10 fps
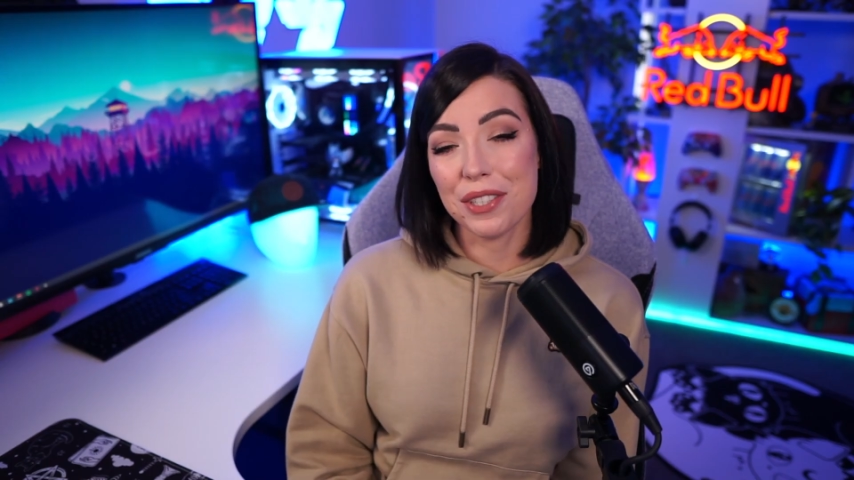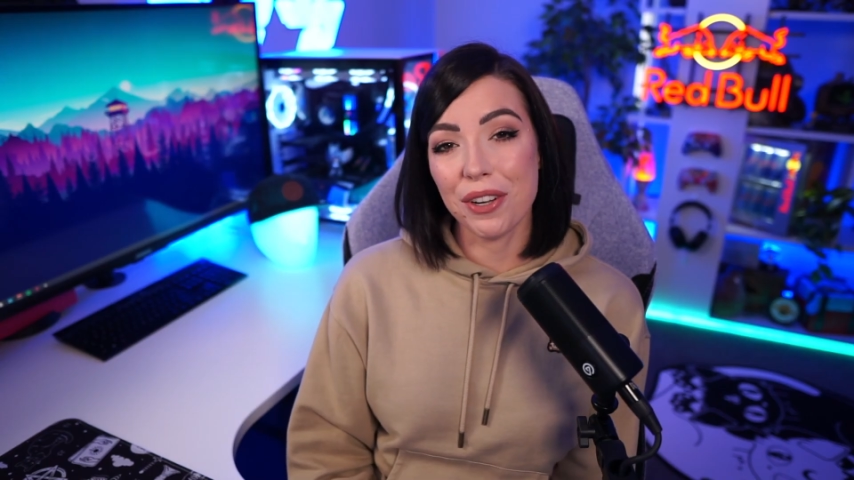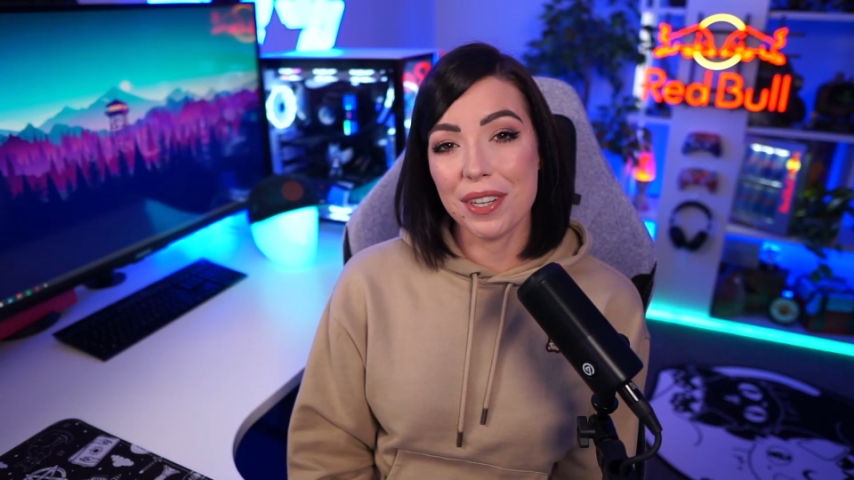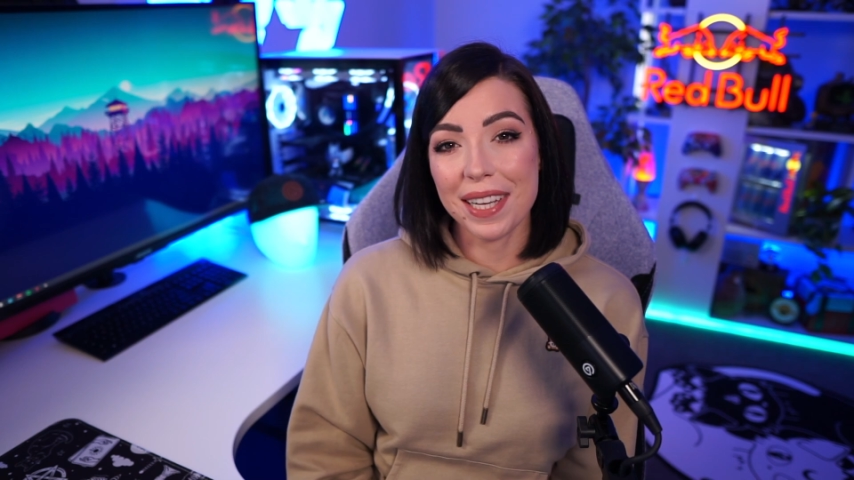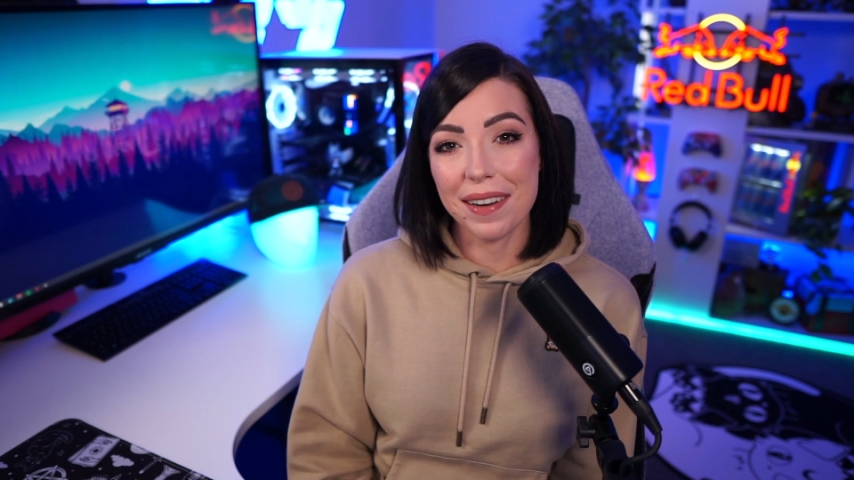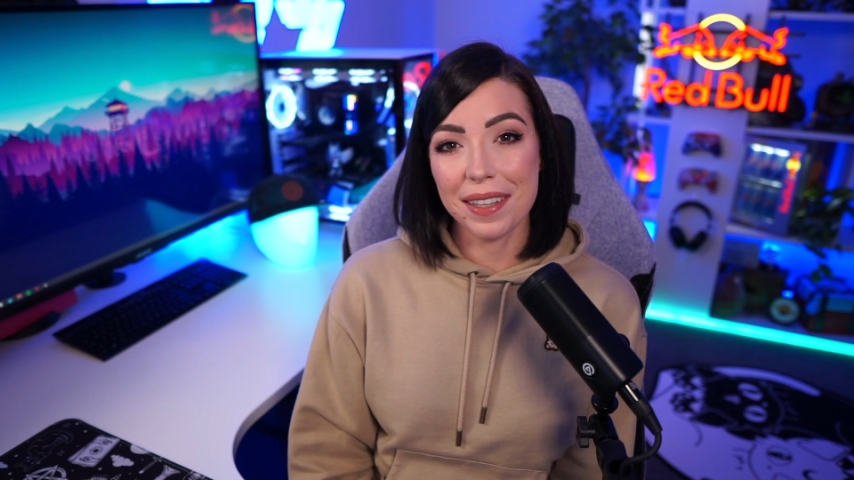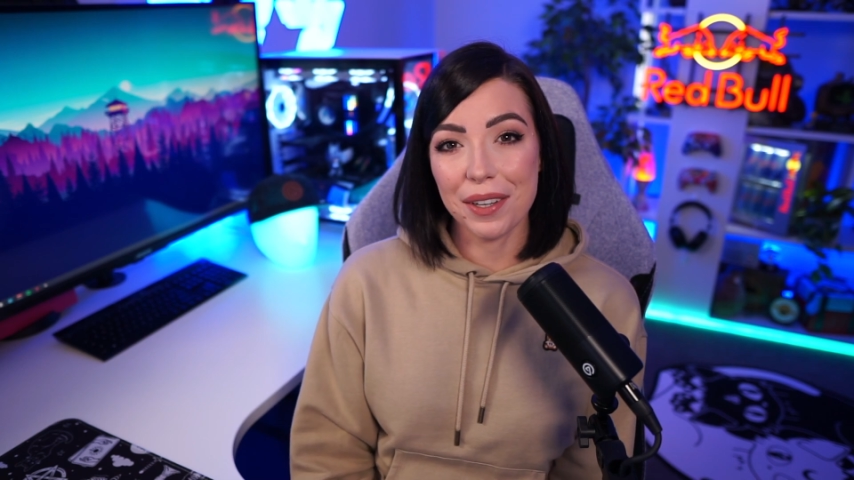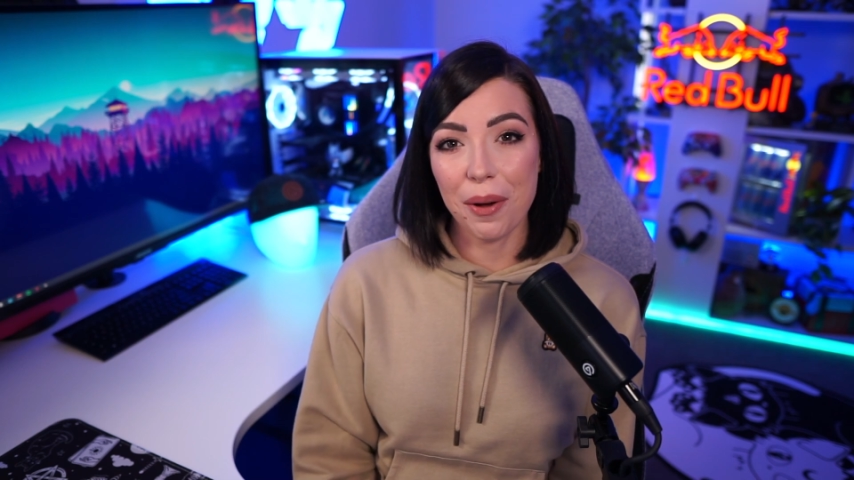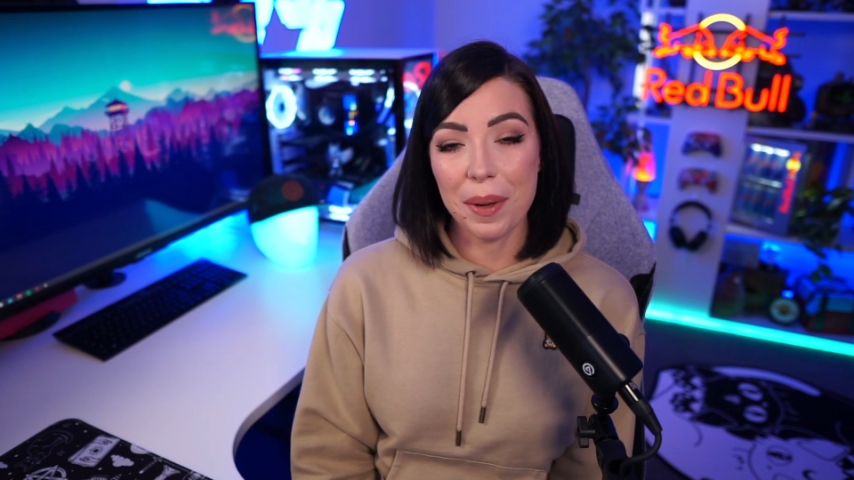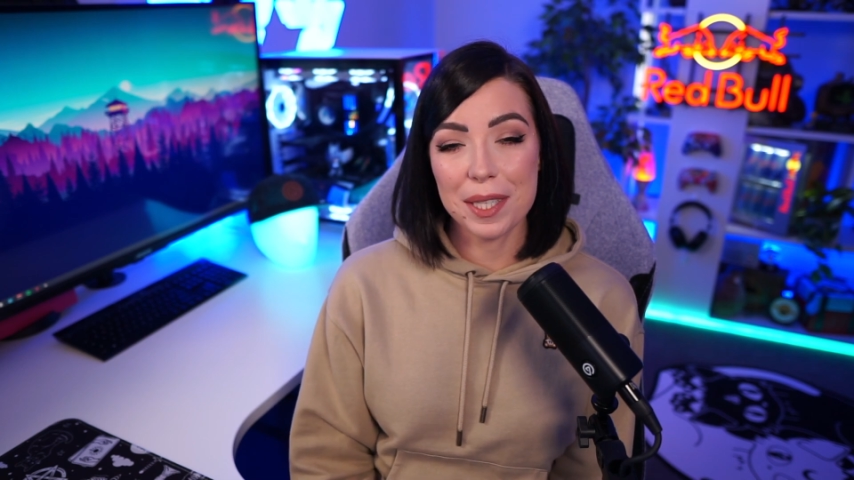know down in the
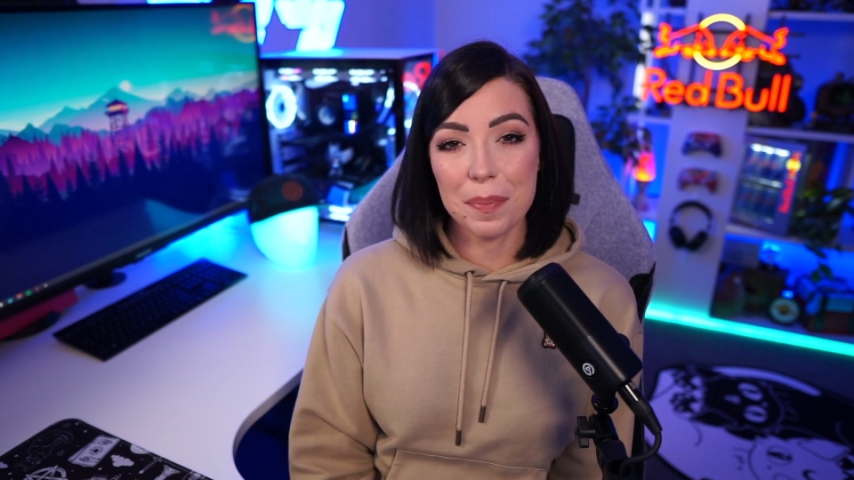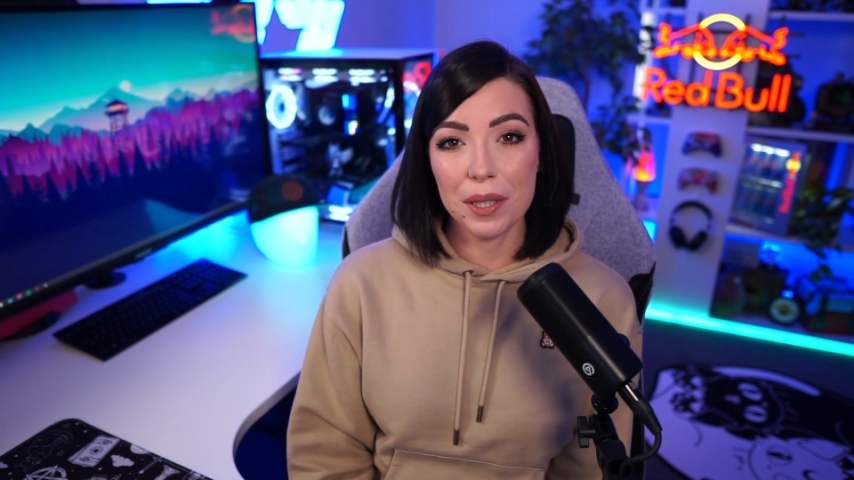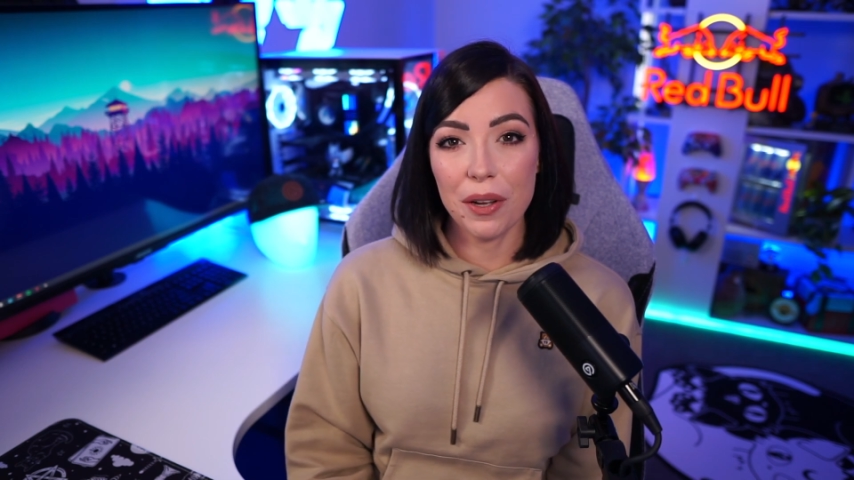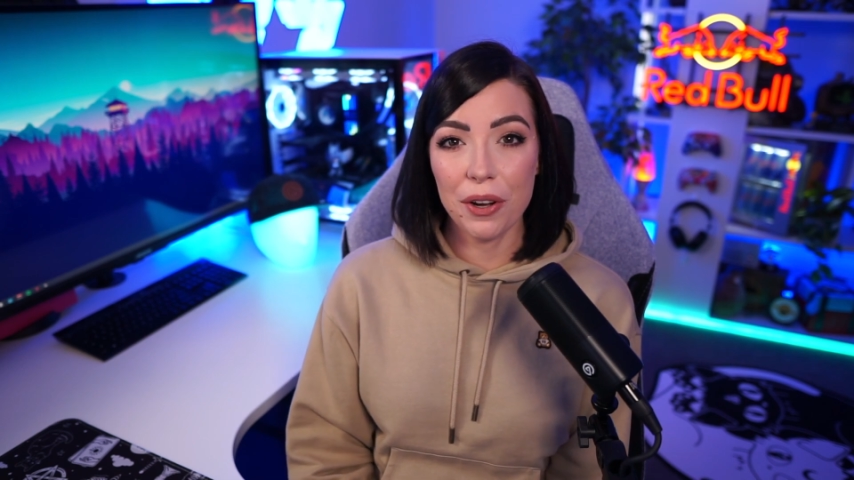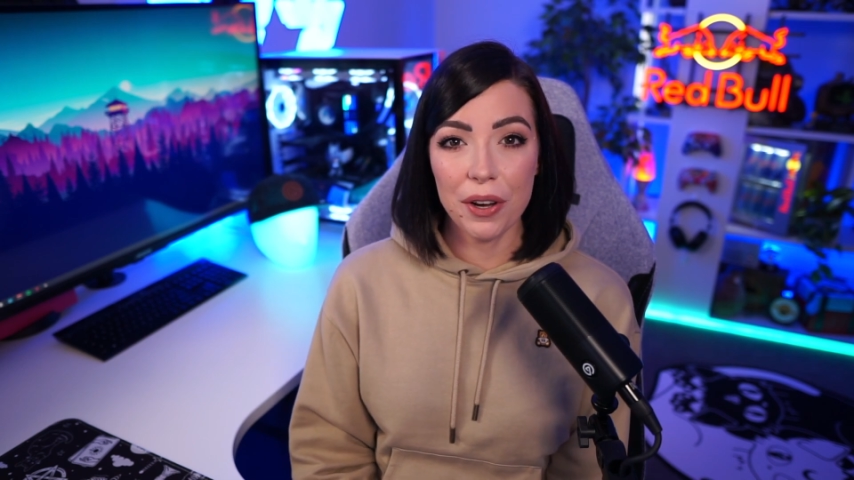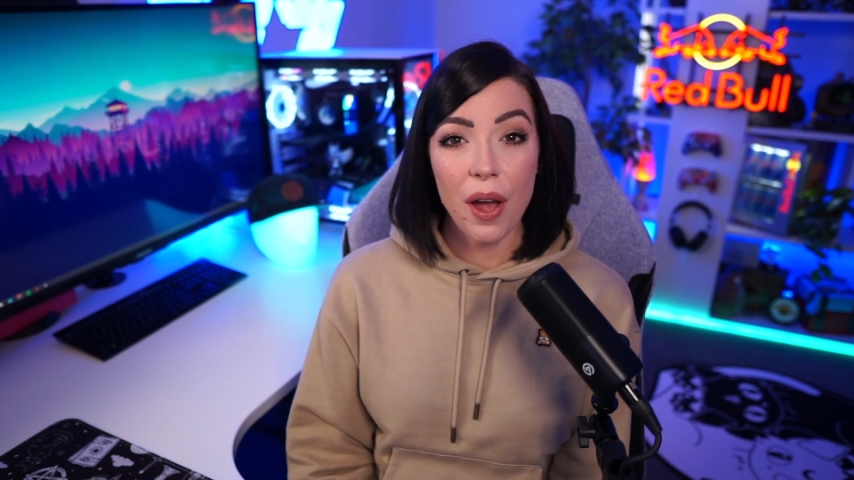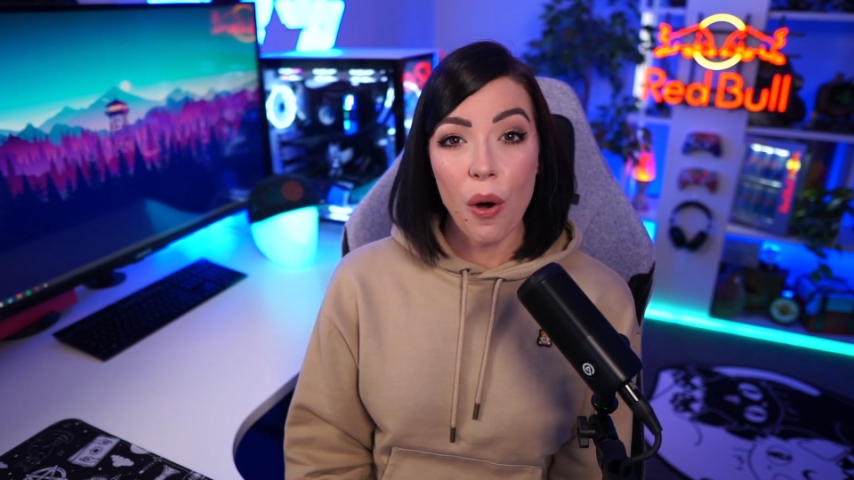comments below